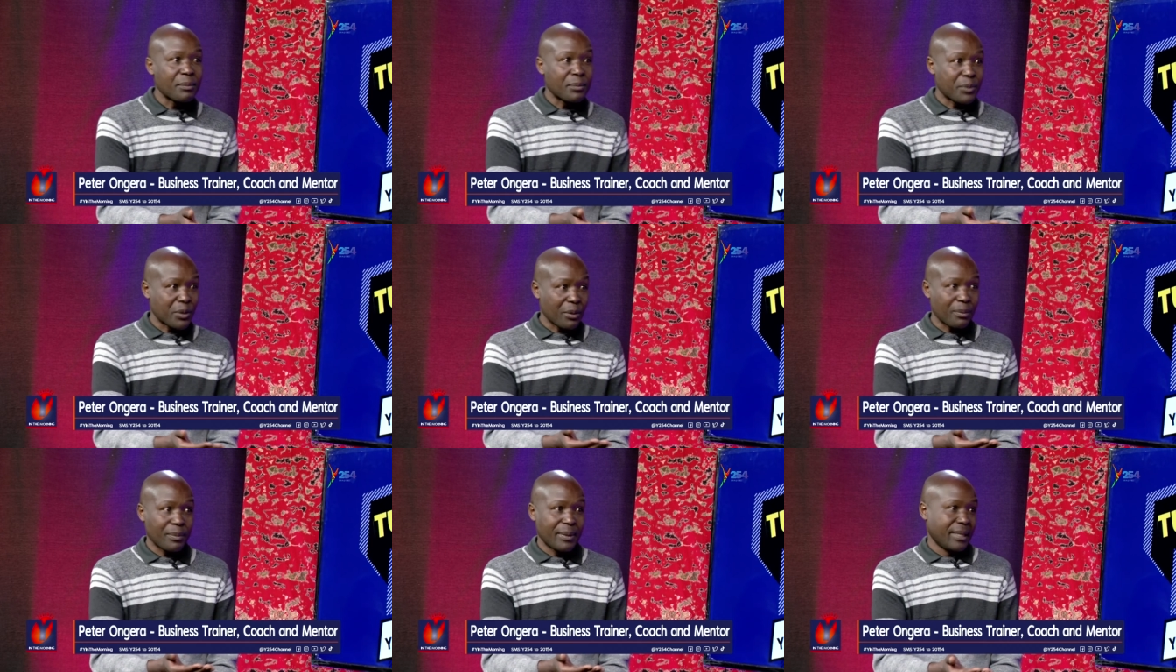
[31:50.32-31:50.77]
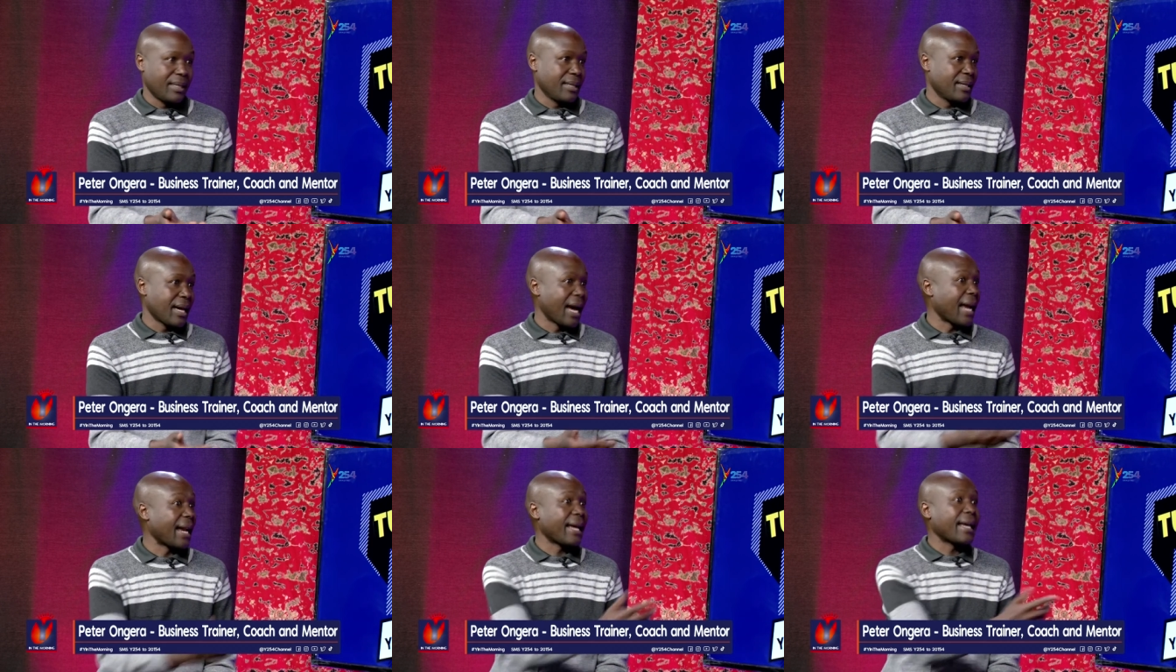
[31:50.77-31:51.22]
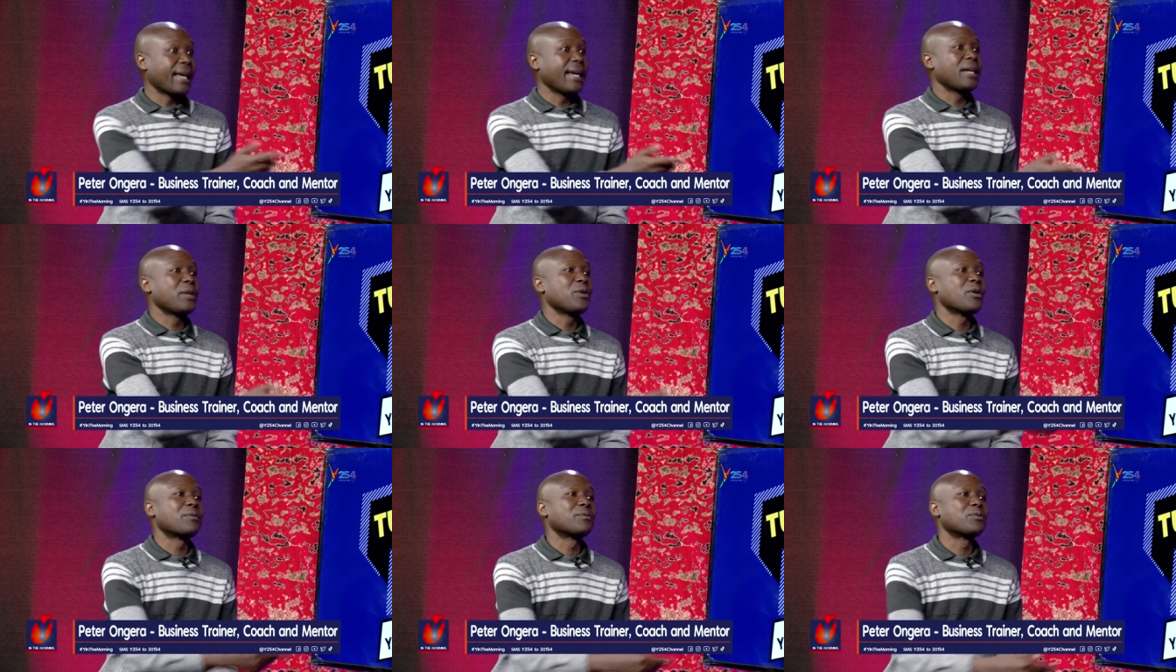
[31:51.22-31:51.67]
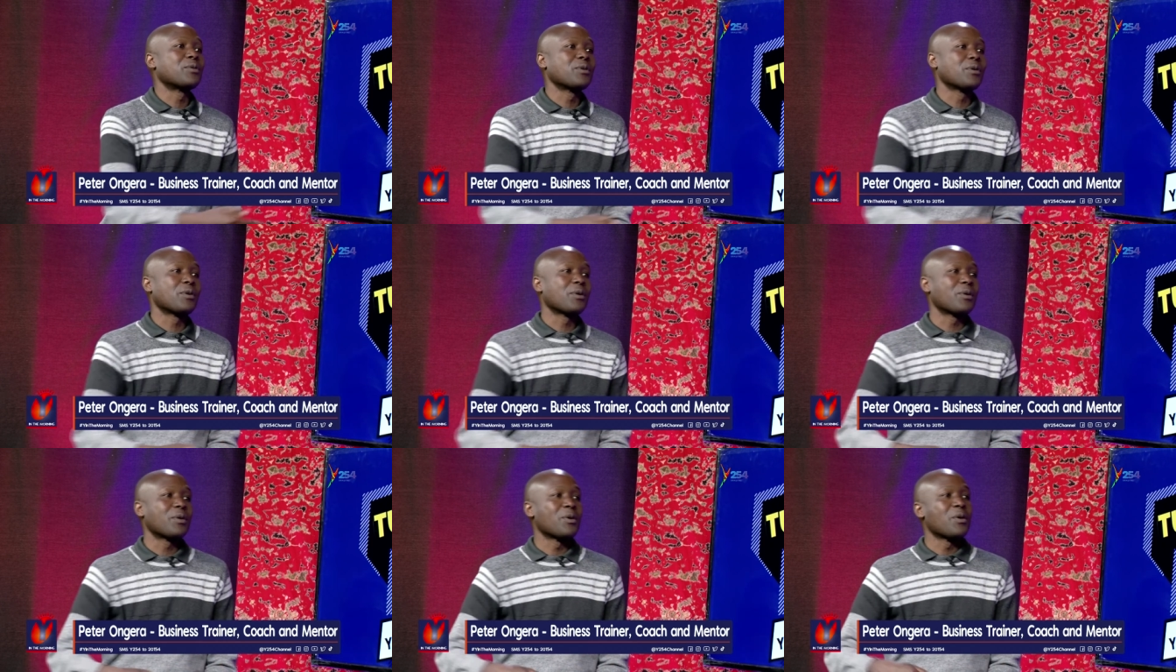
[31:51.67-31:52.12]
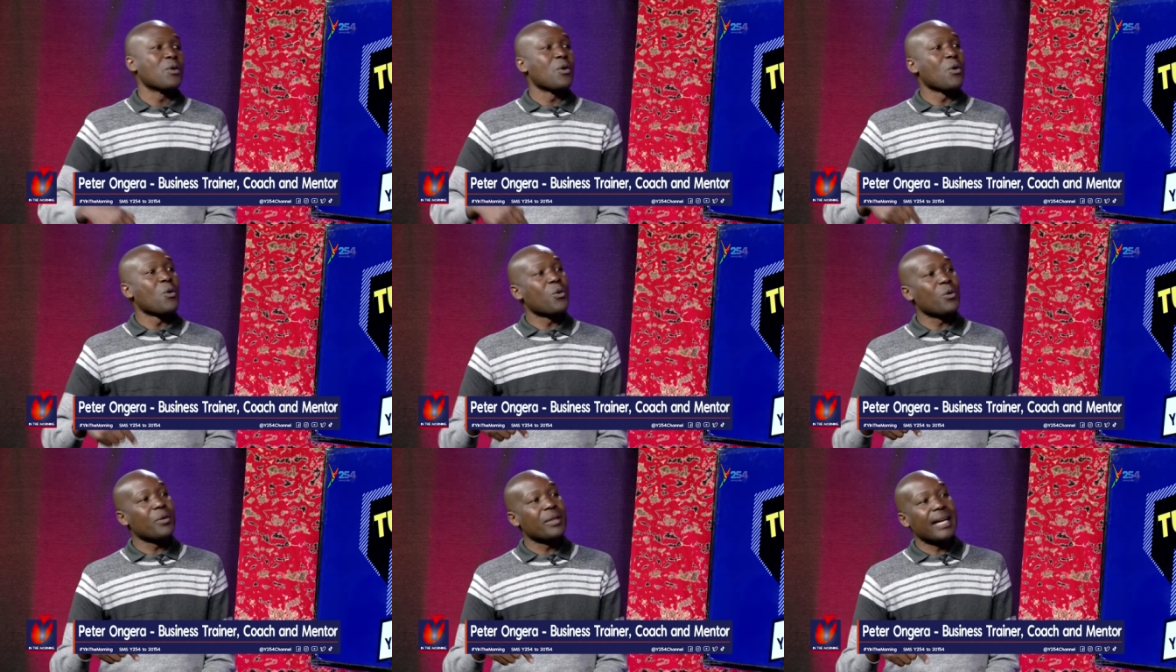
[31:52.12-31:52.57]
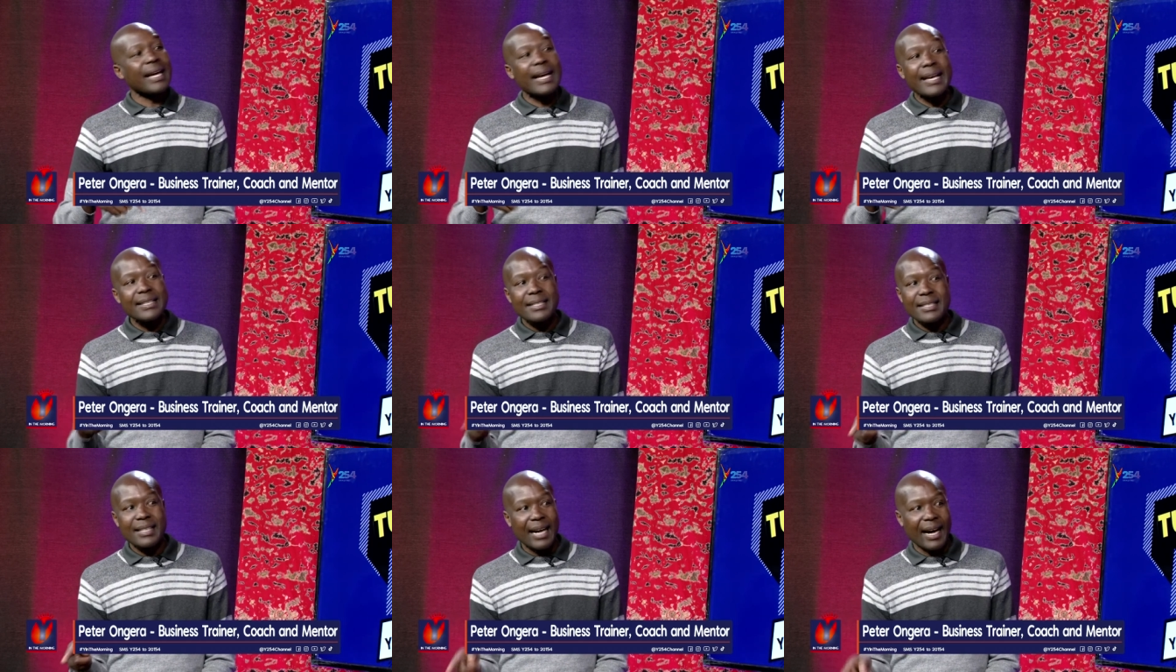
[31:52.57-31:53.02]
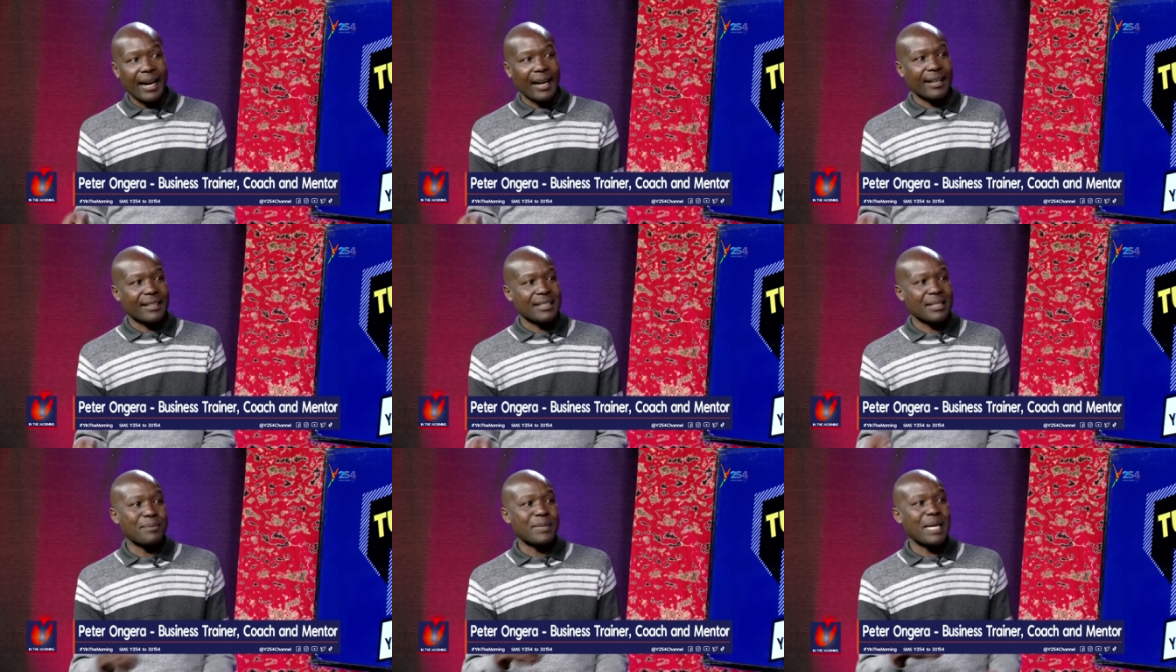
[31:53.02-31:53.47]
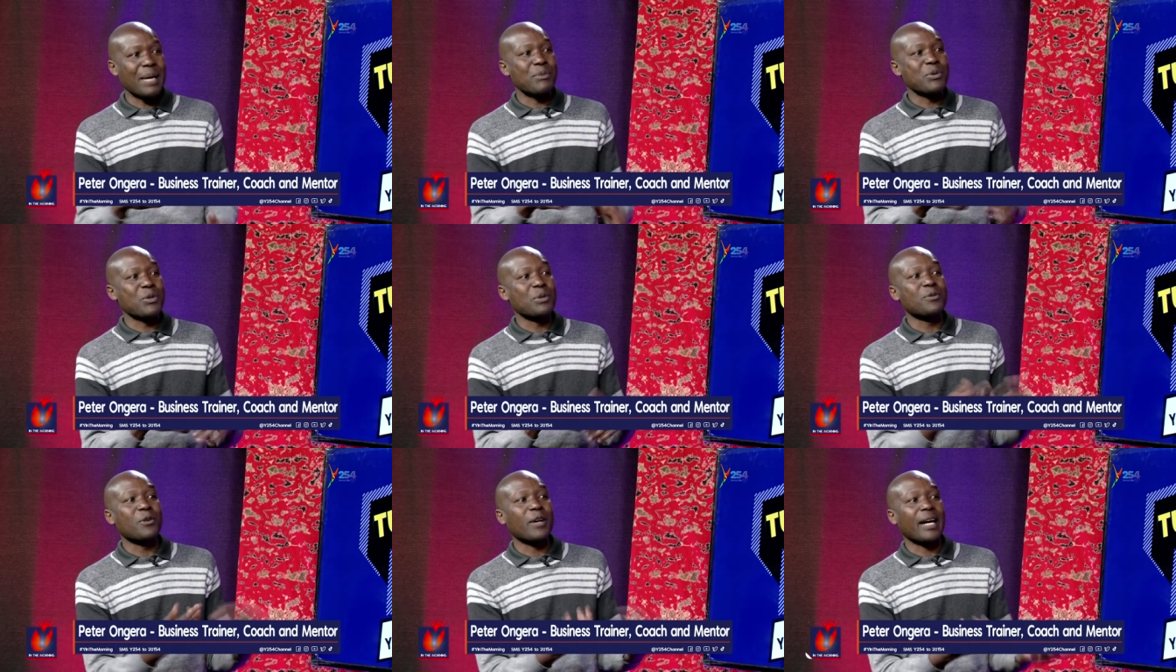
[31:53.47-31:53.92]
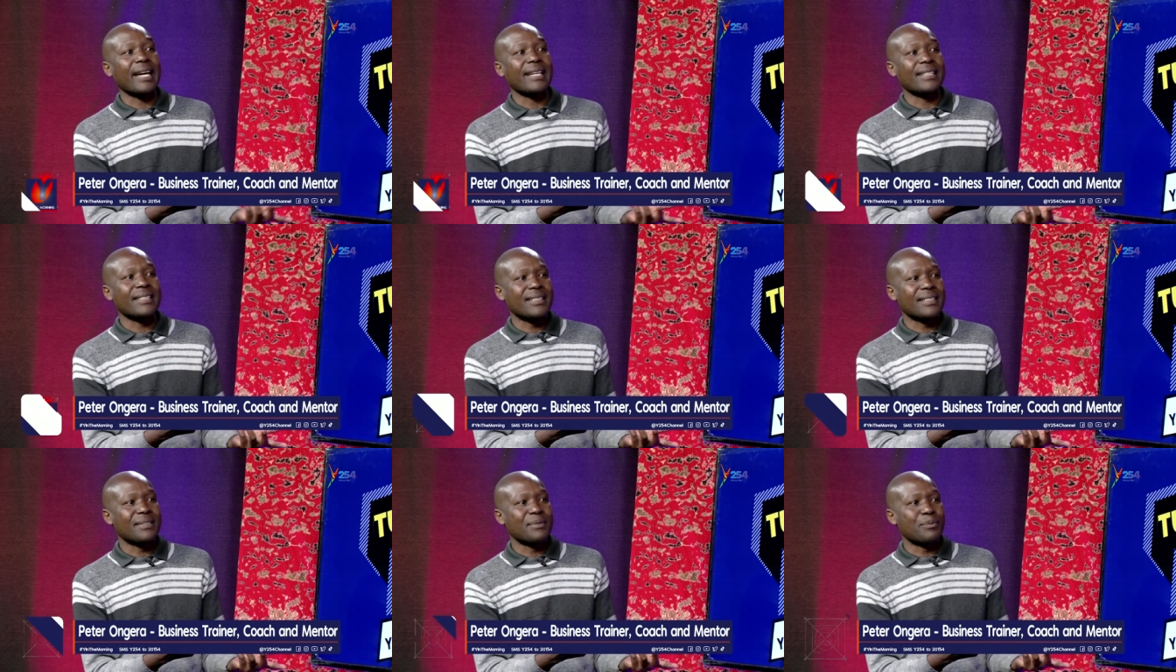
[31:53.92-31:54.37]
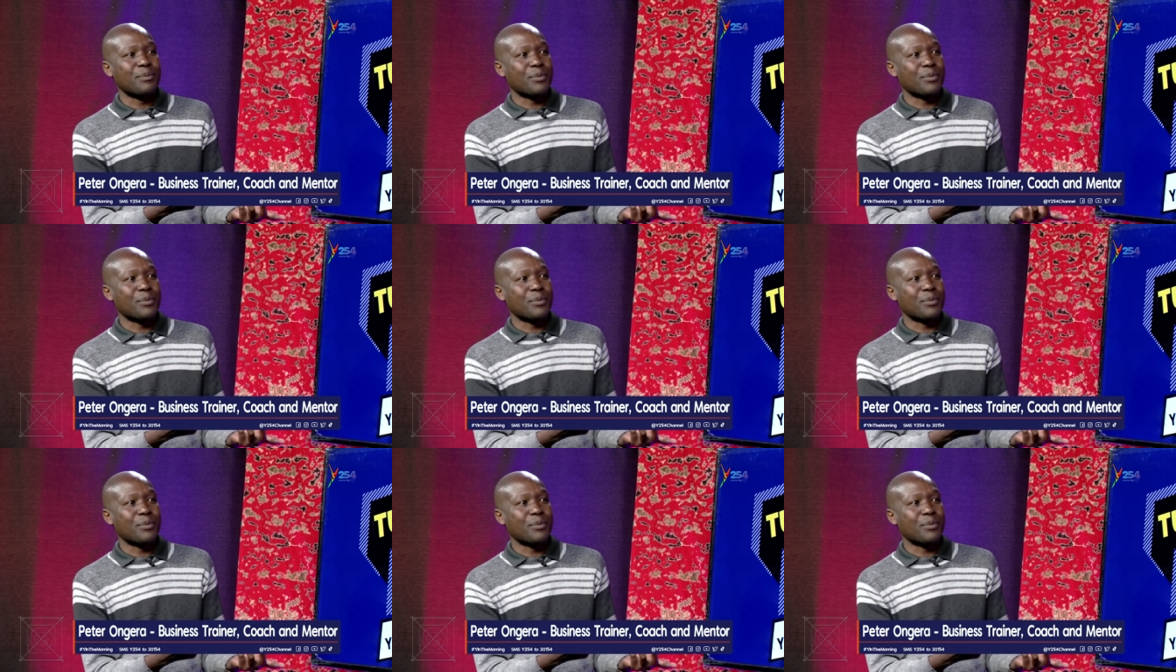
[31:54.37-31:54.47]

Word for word: probably. And again, you have to know who the guests are. Sometimes we forget.